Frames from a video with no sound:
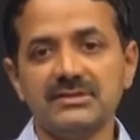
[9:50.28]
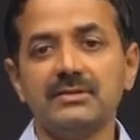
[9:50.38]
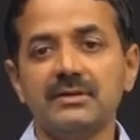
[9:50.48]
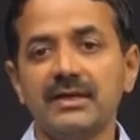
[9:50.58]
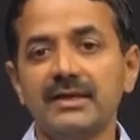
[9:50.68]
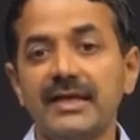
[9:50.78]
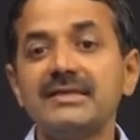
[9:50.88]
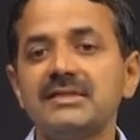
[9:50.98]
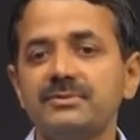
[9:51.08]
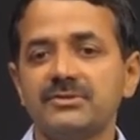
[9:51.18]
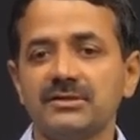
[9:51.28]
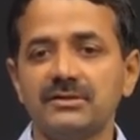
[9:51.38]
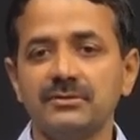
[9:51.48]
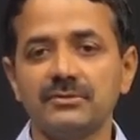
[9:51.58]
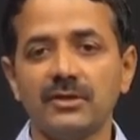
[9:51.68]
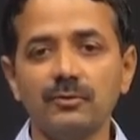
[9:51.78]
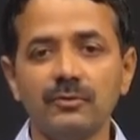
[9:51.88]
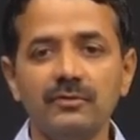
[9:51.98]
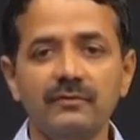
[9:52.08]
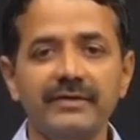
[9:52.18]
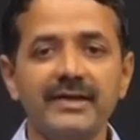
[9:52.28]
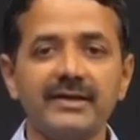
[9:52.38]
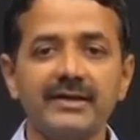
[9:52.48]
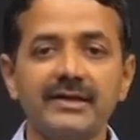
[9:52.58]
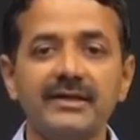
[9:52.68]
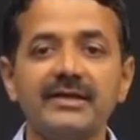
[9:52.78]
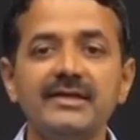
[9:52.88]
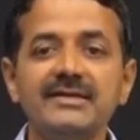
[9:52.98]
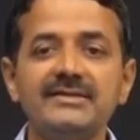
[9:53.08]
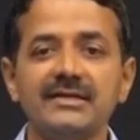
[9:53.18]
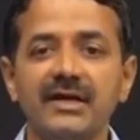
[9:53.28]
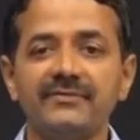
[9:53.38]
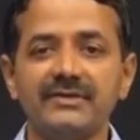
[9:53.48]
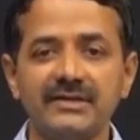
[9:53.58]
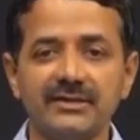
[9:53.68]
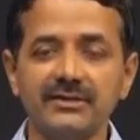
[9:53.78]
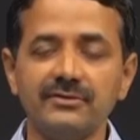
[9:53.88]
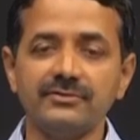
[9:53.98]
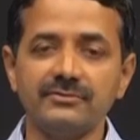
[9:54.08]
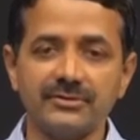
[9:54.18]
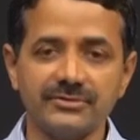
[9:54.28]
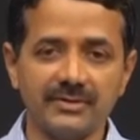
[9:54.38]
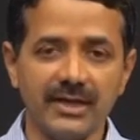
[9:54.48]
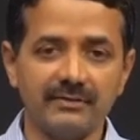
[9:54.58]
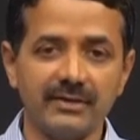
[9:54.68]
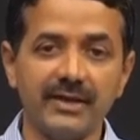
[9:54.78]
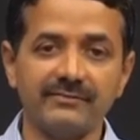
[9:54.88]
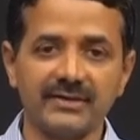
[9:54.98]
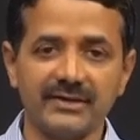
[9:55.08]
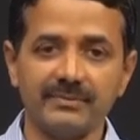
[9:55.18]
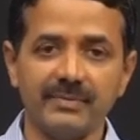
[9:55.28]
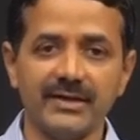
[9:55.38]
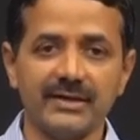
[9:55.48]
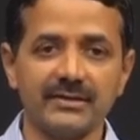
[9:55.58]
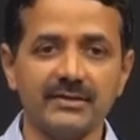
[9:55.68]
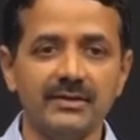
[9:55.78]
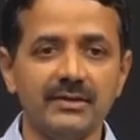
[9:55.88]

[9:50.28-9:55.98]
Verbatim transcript: an exception to the rule where each affected individual should have an affected parent.